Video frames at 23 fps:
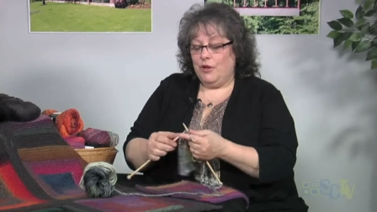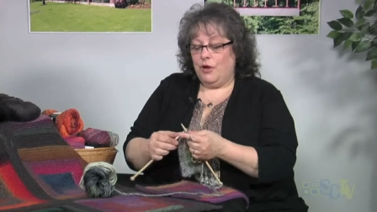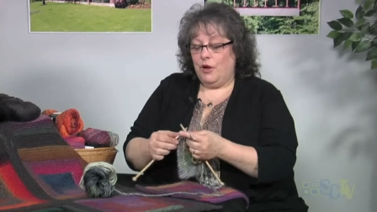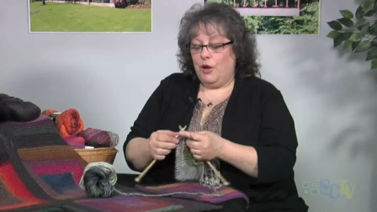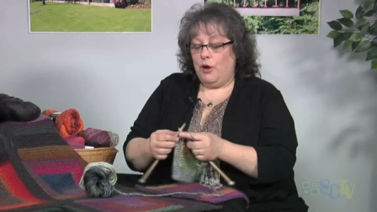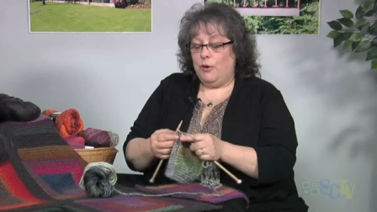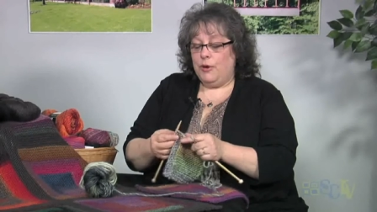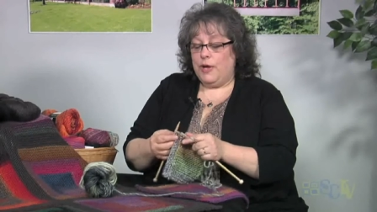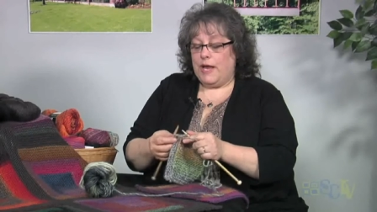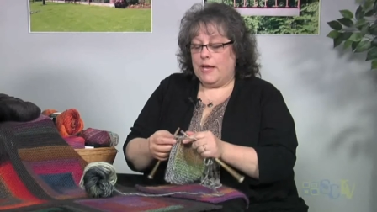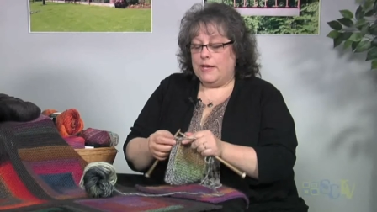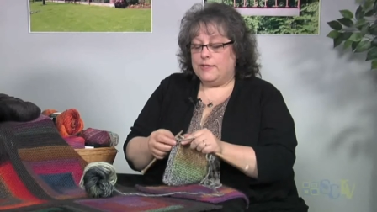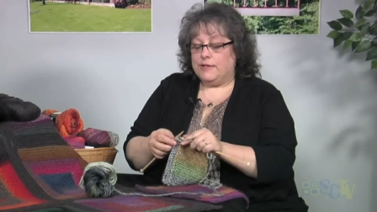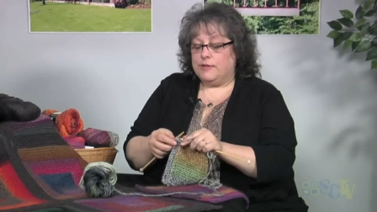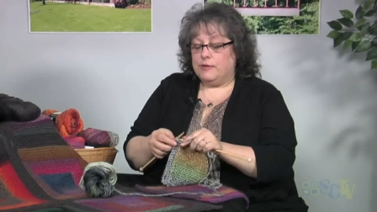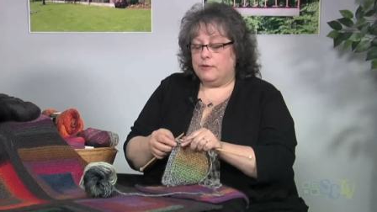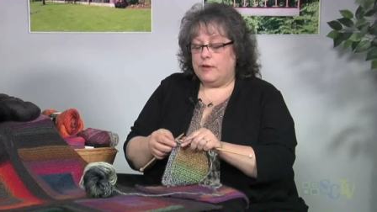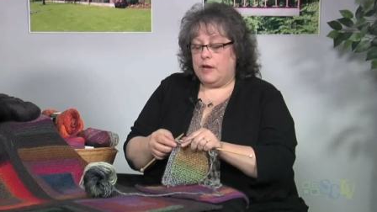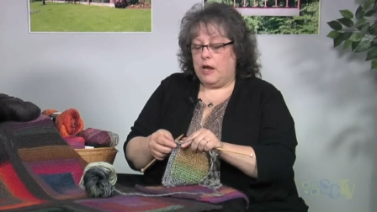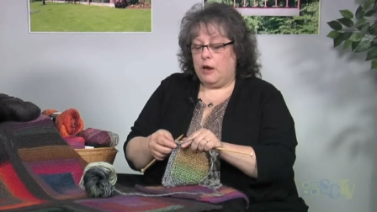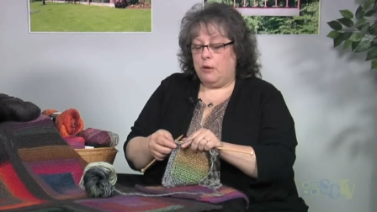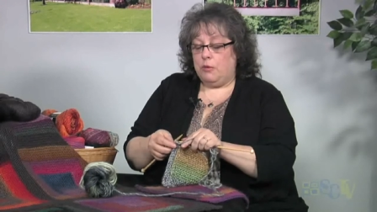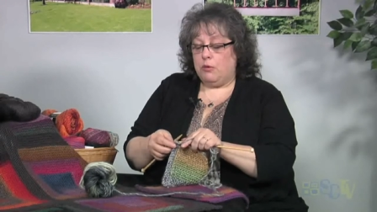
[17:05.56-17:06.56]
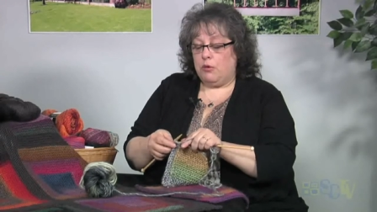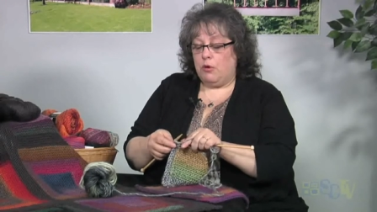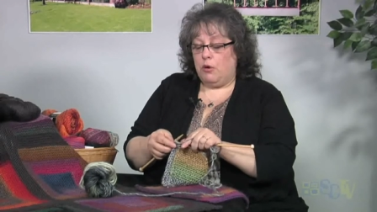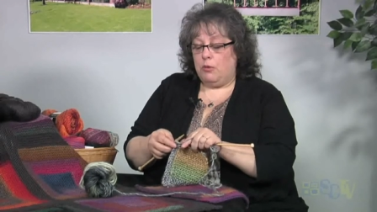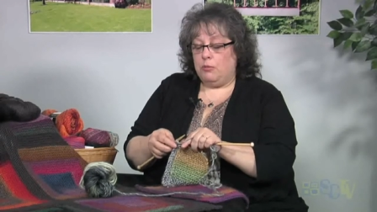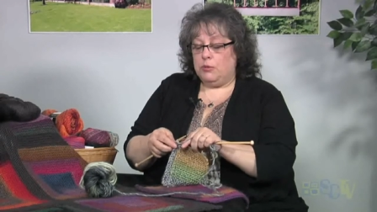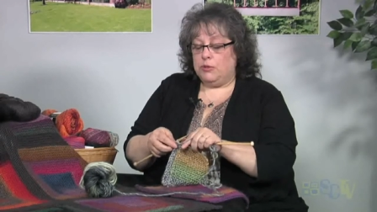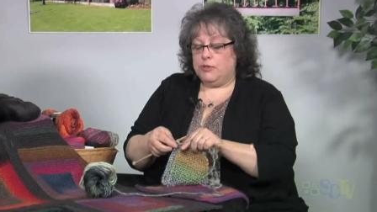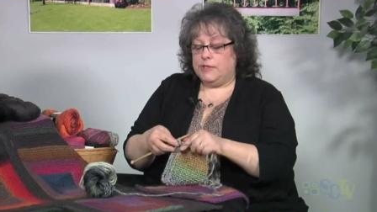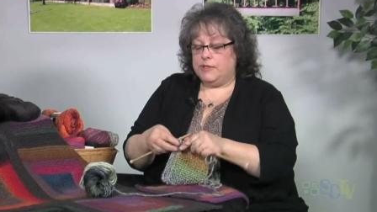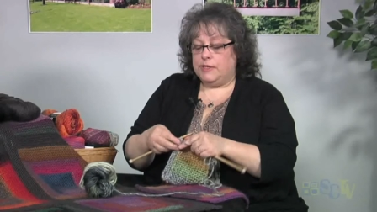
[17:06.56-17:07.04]
Okay, so now we're
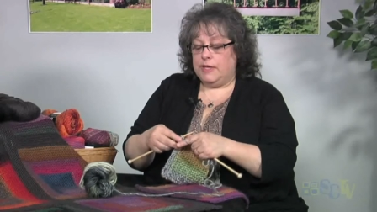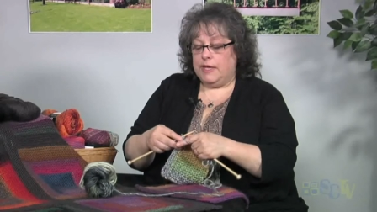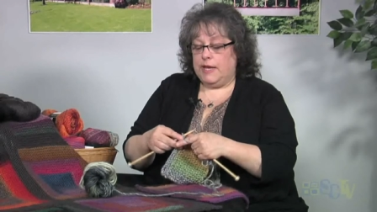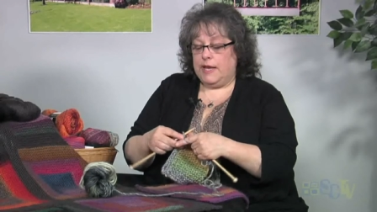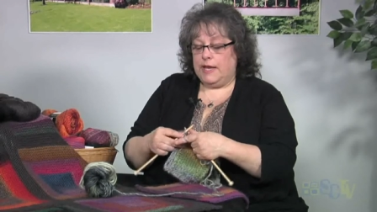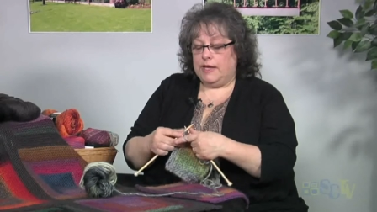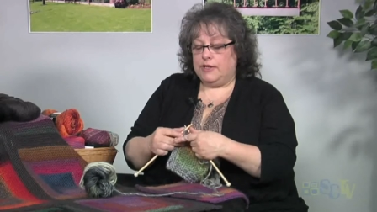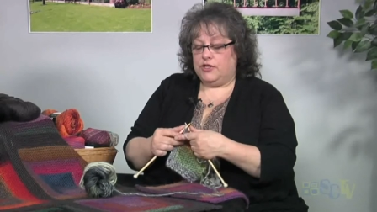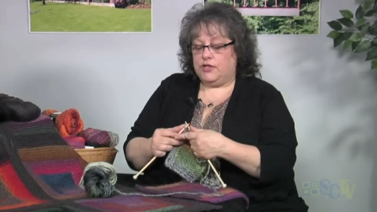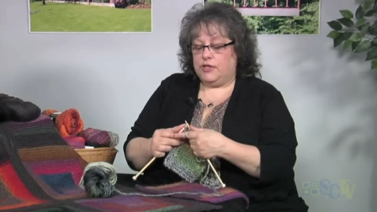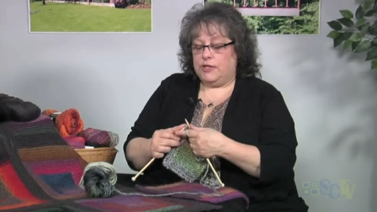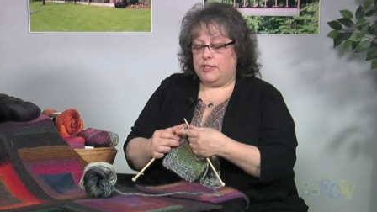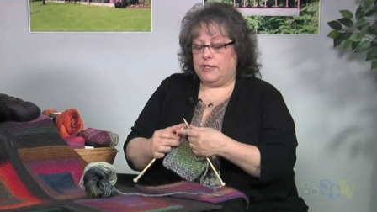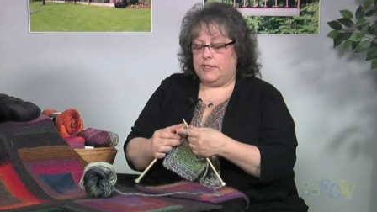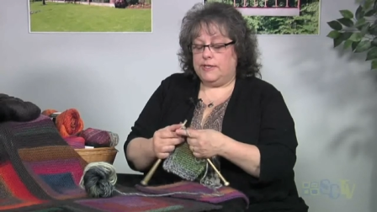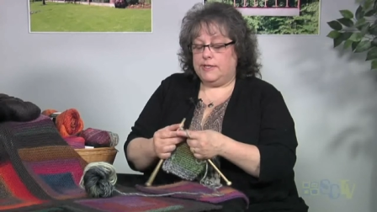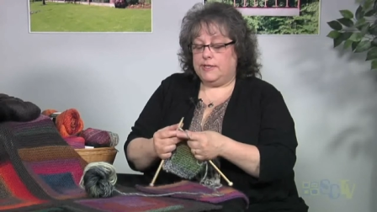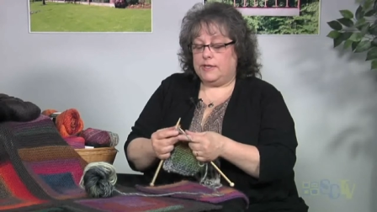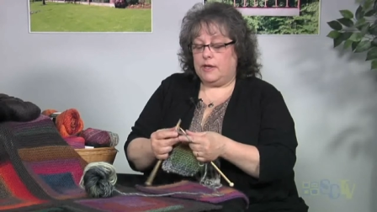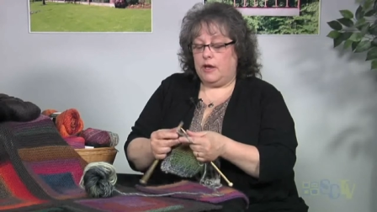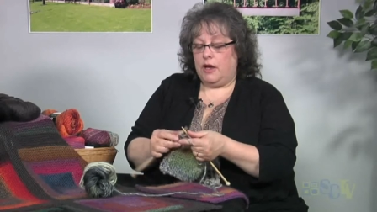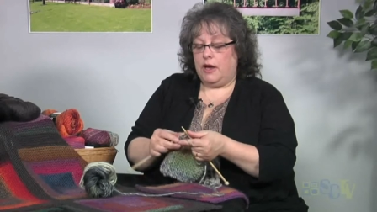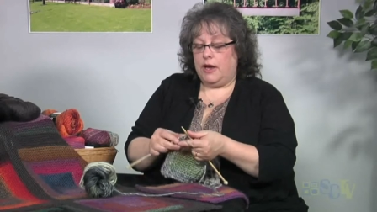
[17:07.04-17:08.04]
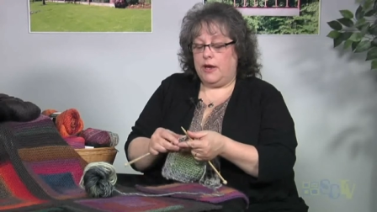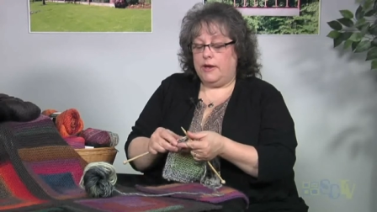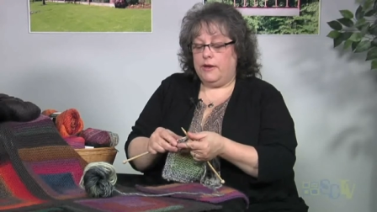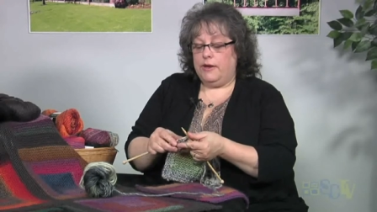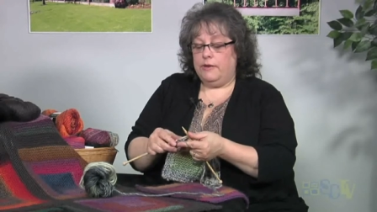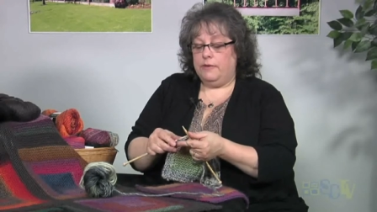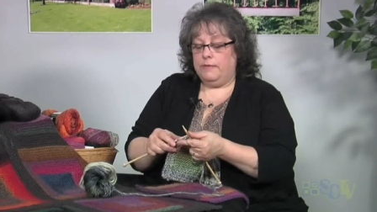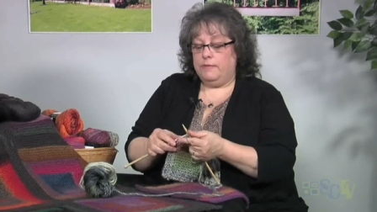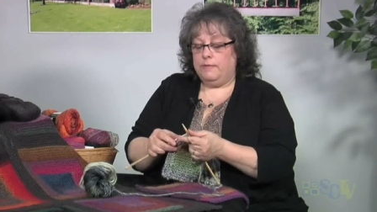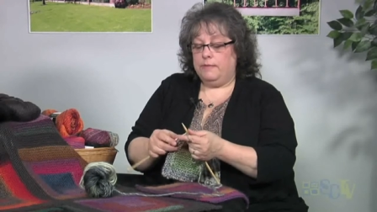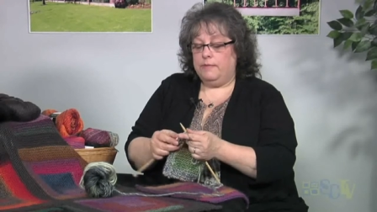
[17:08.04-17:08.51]
almost to the edge of this side.